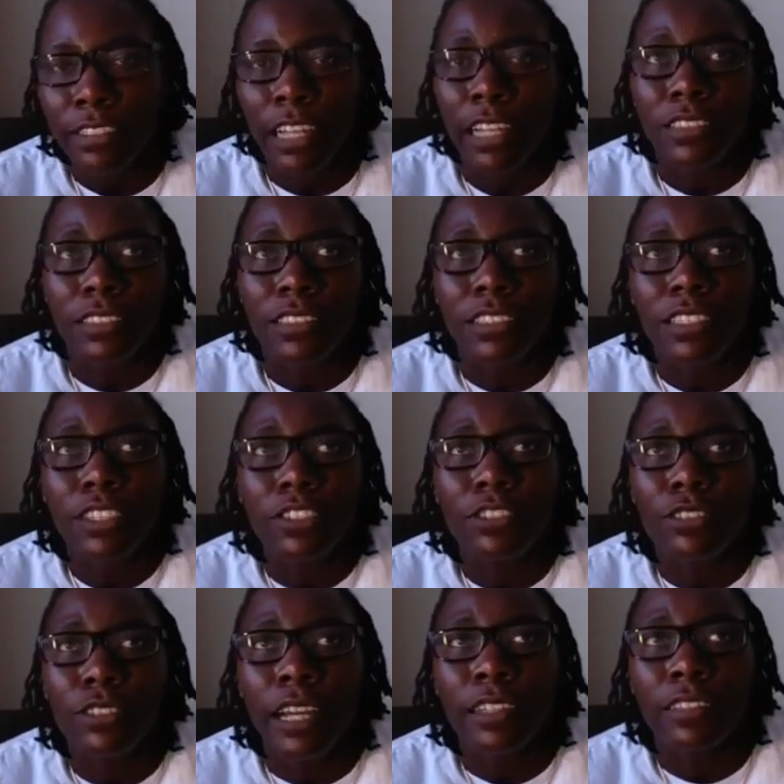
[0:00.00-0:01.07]
I still
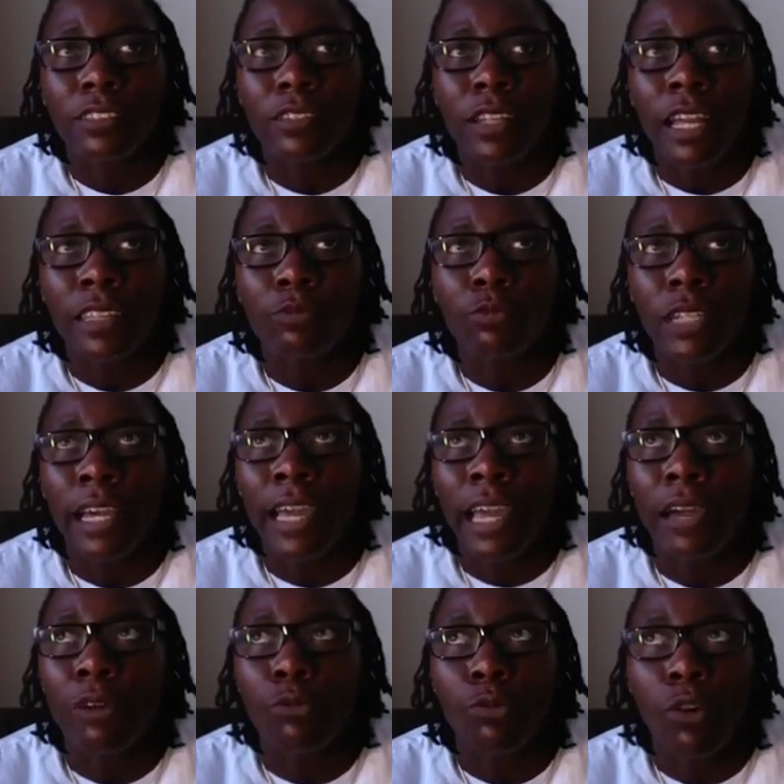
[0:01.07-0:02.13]
when I
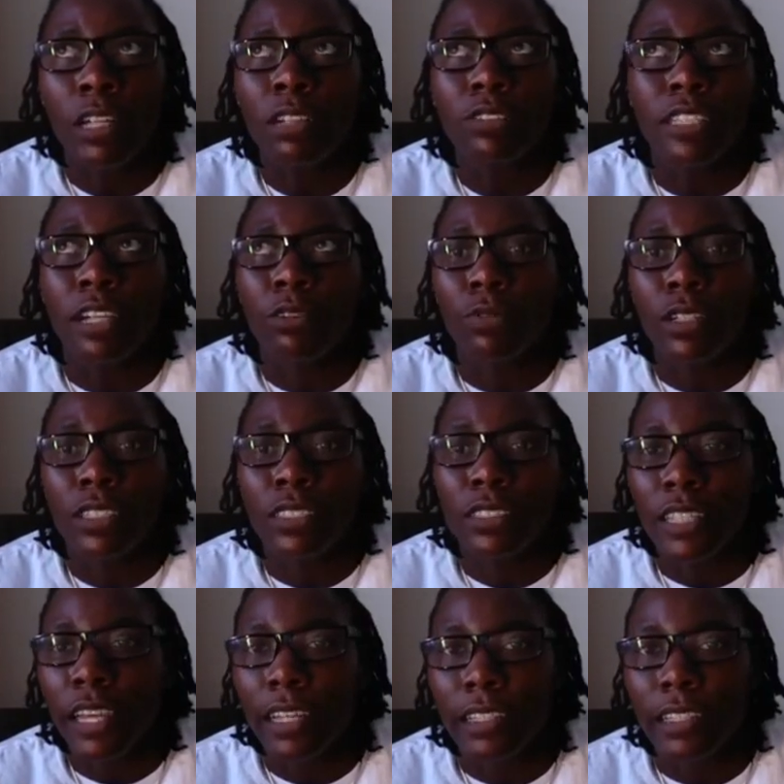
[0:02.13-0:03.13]
had one, I was like, what is that?